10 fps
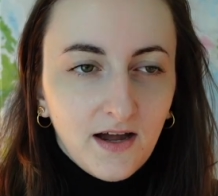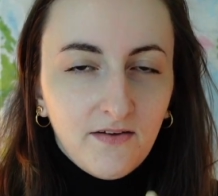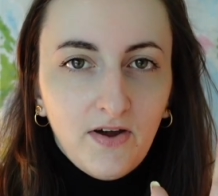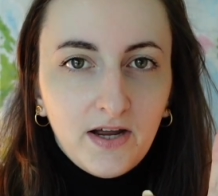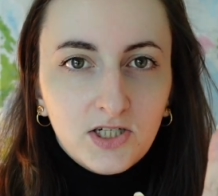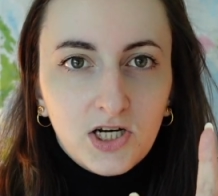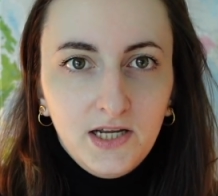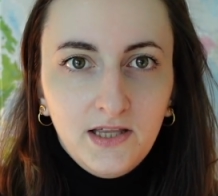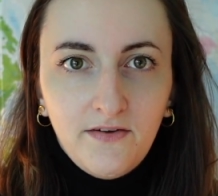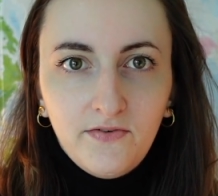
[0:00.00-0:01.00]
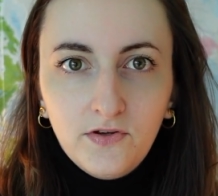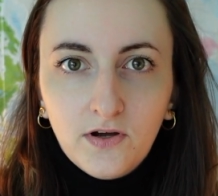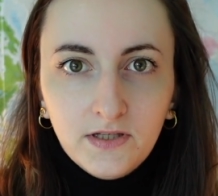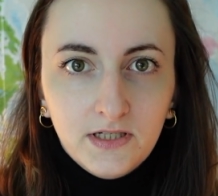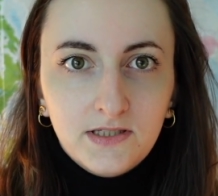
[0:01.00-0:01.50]
I've actually never
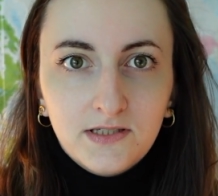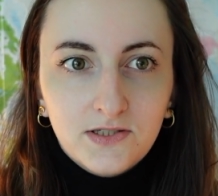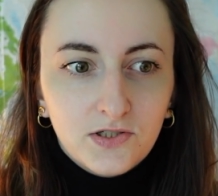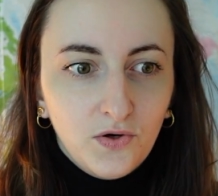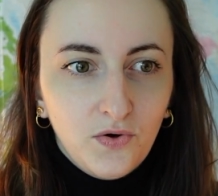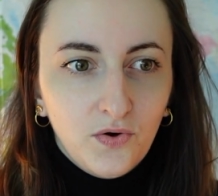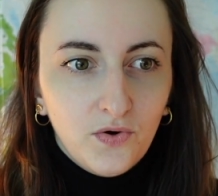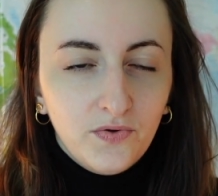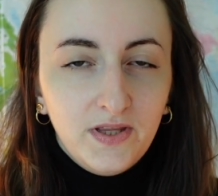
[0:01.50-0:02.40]
done it, so